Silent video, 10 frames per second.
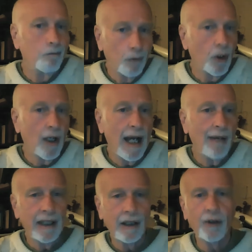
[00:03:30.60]
could I have
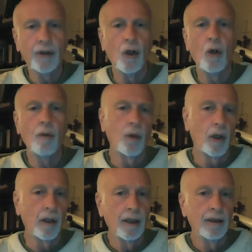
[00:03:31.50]
a telescope
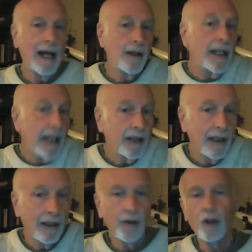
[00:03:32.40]
or how do you get a
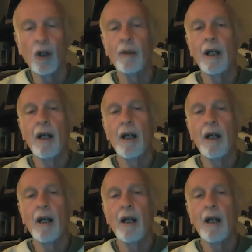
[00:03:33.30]
telescope?